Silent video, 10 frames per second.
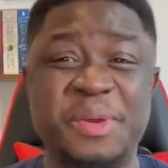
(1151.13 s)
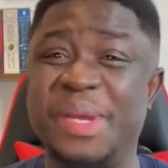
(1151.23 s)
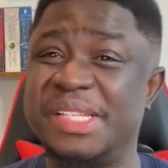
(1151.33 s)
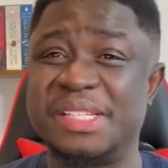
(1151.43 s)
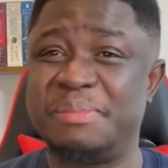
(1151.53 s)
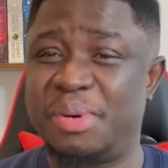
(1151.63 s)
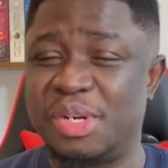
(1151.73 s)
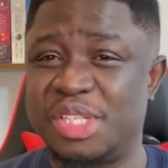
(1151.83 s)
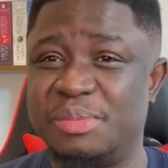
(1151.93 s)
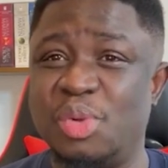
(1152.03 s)
3 weeks is
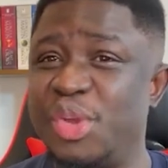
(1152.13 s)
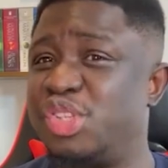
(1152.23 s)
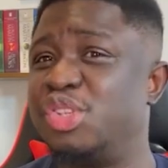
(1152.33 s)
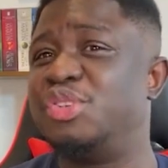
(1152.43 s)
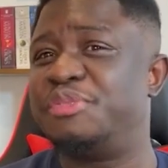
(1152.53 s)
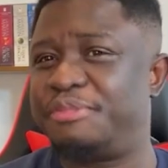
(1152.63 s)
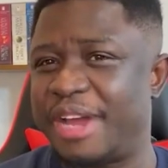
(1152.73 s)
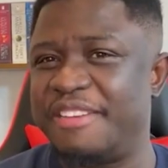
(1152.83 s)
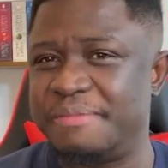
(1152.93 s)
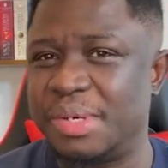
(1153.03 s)
impossible. We used to do
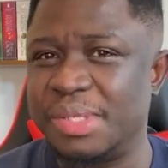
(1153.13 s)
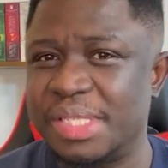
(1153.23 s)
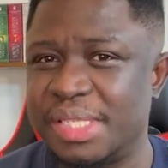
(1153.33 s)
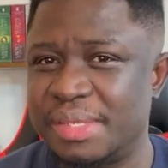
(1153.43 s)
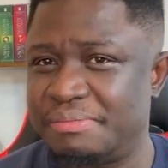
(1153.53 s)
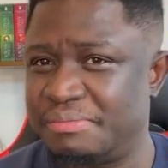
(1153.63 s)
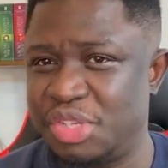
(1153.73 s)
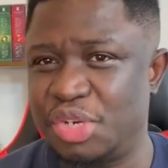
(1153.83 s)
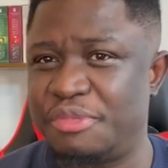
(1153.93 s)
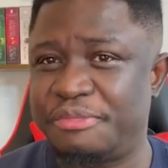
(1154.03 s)
5 months,
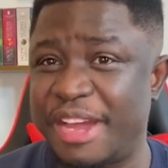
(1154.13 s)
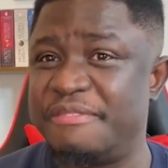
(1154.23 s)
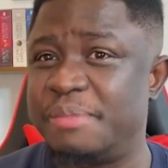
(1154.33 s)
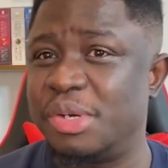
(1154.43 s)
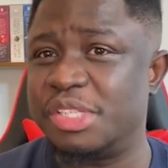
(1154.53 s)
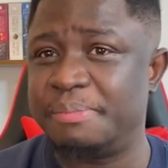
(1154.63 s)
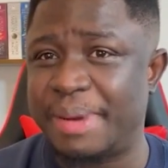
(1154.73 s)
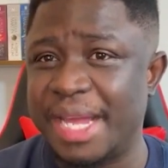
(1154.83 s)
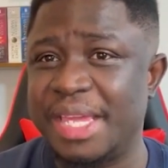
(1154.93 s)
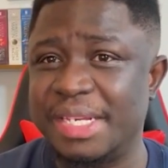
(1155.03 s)
5 months
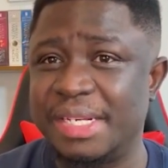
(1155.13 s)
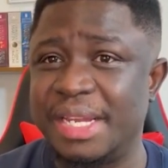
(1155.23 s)
back in the